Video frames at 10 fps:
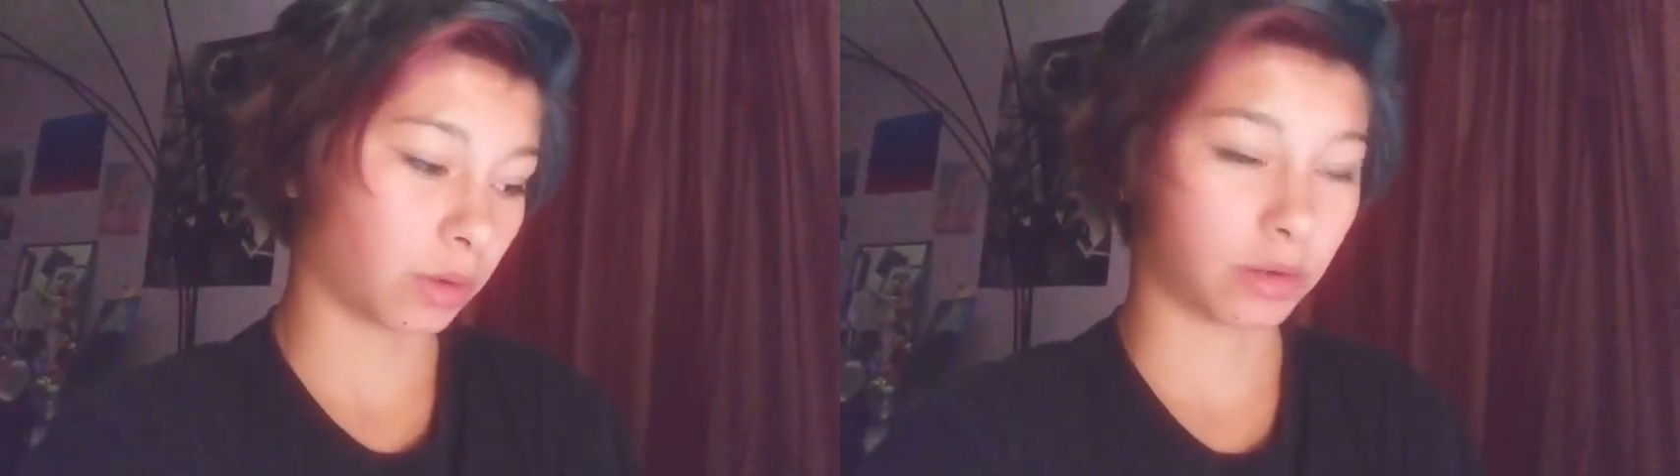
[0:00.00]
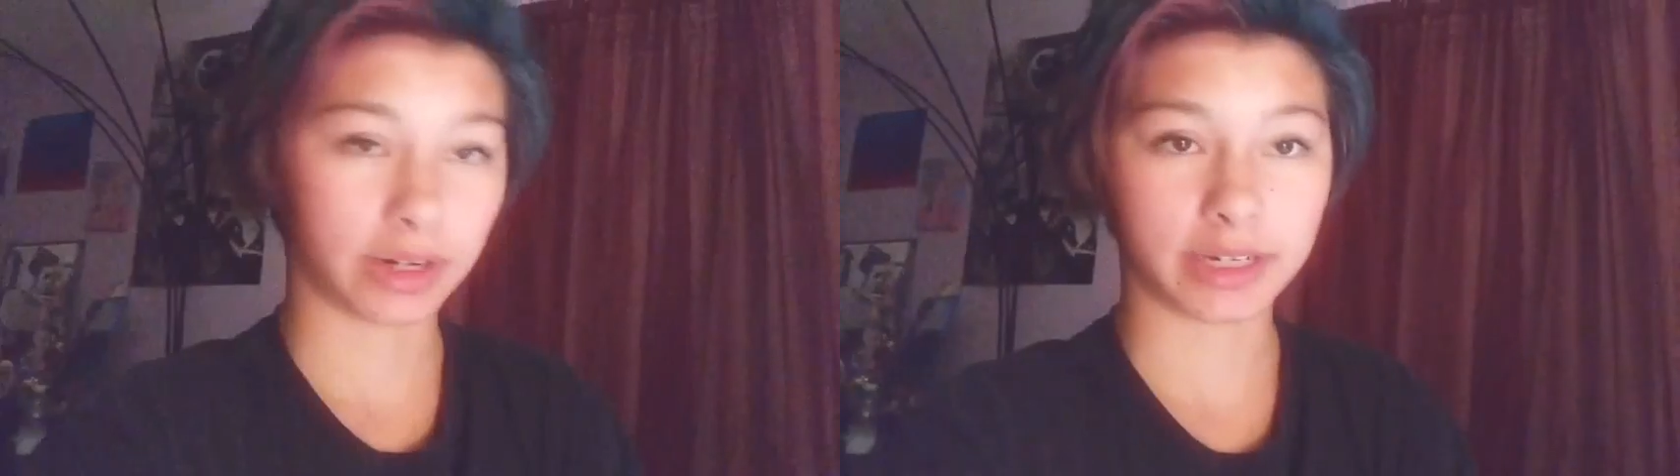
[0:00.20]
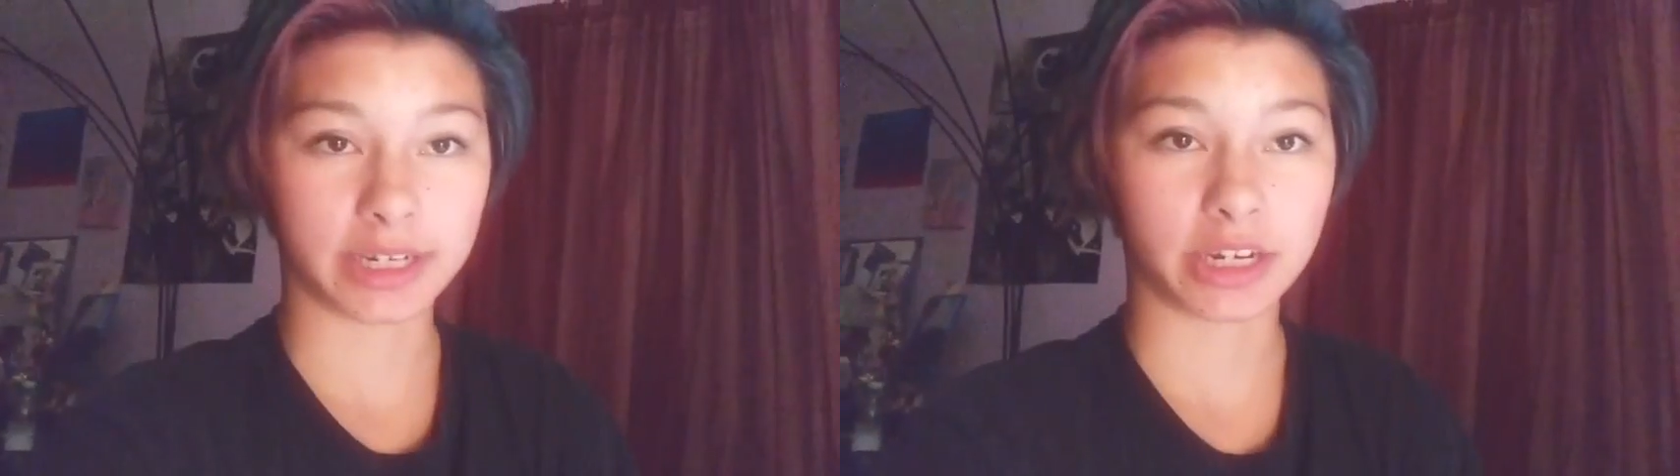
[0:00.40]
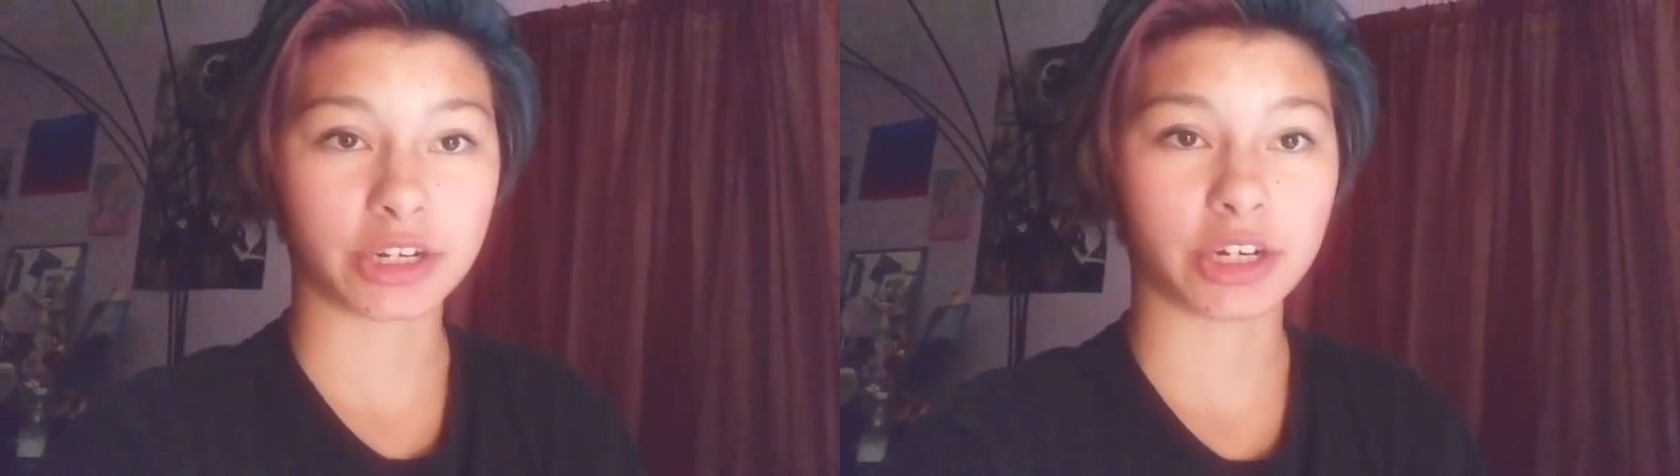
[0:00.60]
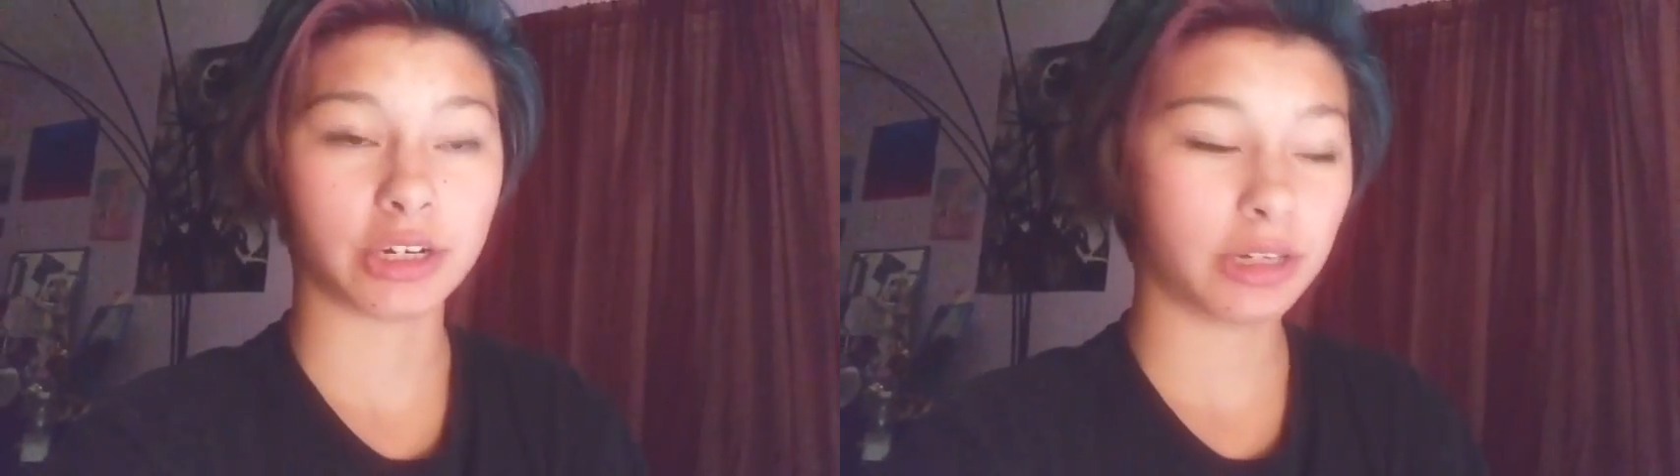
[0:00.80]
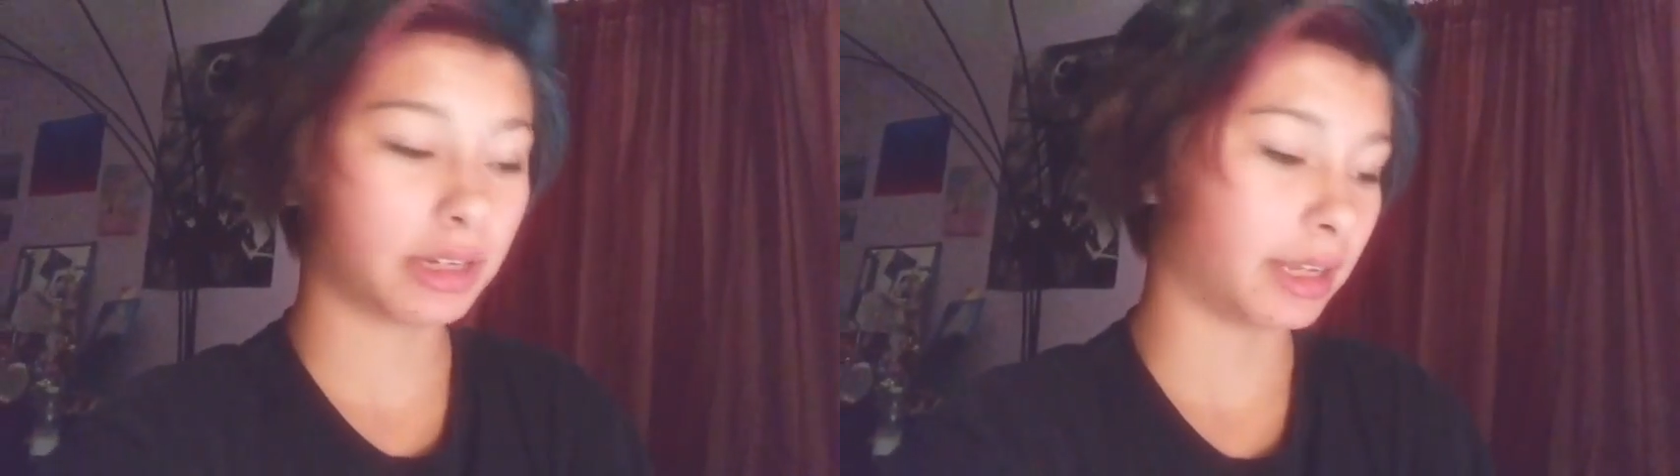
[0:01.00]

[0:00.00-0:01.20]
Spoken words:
orientation